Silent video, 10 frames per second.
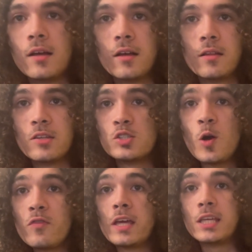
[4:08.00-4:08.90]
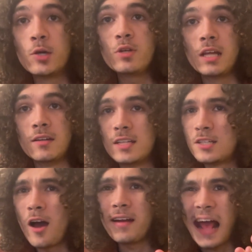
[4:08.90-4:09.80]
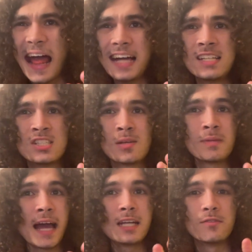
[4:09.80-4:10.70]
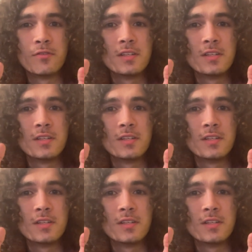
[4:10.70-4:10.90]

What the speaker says: the Soviet Union did not act as some kind of